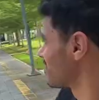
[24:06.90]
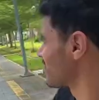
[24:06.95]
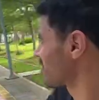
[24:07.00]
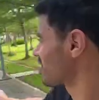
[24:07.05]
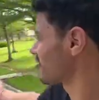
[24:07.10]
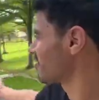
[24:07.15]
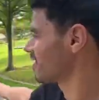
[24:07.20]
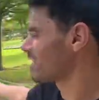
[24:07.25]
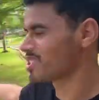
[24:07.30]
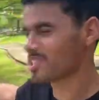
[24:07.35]
just
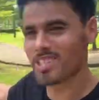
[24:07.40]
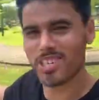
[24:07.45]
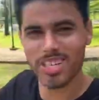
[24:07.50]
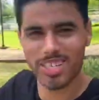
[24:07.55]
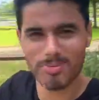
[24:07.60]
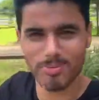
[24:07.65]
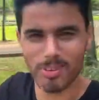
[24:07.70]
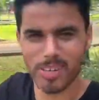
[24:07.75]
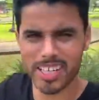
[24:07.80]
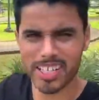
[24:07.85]
finished
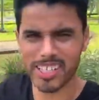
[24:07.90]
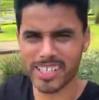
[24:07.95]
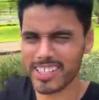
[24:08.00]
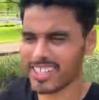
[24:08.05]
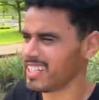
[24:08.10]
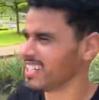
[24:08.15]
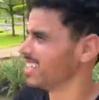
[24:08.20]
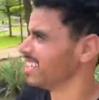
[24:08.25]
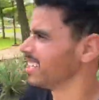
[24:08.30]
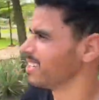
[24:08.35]
exploring
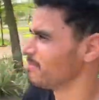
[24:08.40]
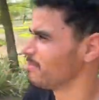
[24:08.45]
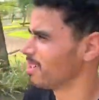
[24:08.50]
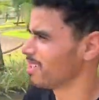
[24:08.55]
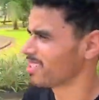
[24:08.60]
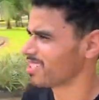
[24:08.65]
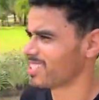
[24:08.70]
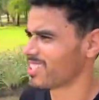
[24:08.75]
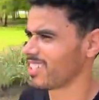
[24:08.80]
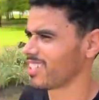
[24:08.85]
the, the
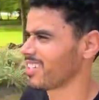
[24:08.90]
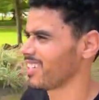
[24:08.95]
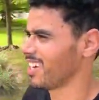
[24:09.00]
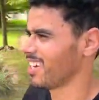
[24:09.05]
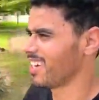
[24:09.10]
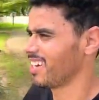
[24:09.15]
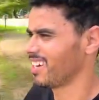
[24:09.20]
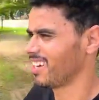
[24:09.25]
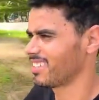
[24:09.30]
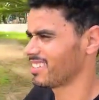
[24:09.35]
mosque,
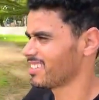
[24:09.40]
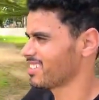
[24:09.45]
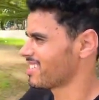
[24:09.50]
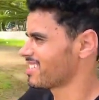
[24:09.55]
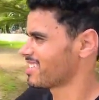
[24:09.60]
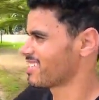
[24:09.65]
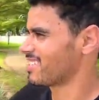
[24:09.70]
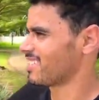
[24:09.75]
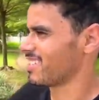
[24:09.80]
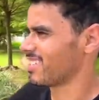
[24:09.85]
and this
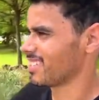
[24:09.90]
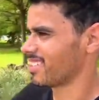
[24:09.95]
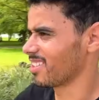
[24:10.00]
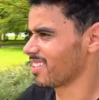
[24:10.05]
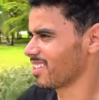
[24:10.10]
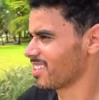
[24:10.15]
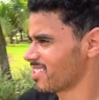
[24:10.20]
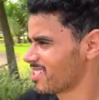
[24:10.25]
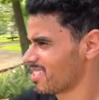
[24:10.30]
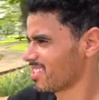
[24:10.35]
is the, the
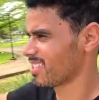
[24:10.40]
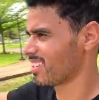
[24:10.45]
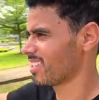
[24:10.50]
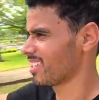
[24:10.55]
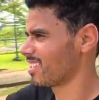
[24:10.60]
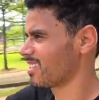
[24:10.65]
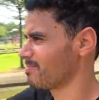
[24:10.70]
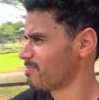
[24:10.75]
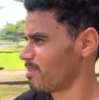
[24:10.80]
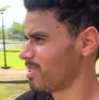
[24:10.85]
last uh,
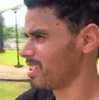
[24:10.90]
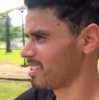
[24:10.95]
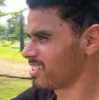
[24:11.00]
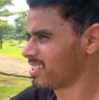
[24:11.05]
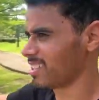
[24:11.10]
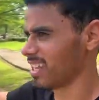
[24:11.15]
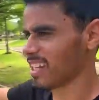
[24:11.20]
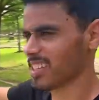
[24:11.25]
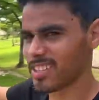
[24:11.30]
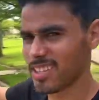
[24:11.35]
part,
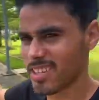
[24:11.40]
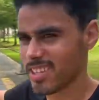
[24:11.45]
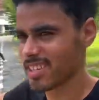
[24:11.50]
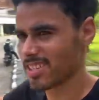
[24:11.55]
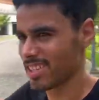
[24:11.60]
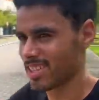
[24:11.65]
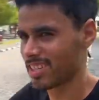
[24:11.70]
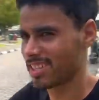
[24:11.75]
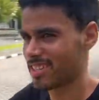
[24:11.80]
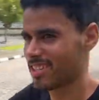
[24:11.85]
and this is
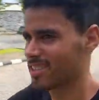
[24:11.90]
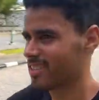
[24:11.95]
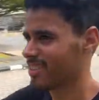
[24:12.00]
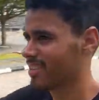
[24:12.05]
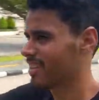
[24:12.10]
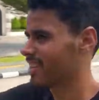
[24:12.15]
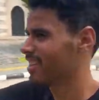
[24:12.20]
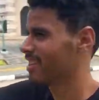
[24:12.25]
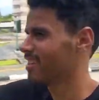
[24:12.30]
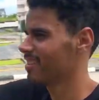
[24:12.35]
the exit.
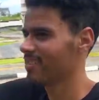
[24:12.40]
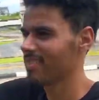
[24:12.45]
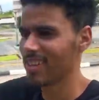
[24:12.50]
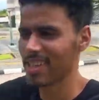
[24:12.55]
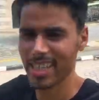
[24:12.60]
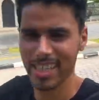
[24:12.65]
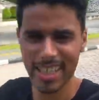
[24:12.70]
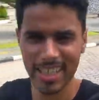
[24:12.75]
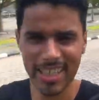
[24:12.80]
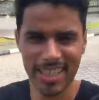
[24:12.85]

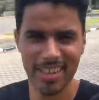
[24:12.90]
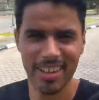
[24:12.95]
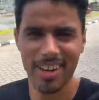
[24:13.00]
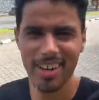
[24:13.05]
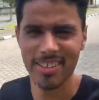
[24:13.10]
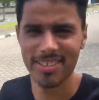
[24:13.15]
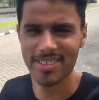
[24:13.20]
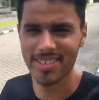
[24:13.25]
We're gonna go out.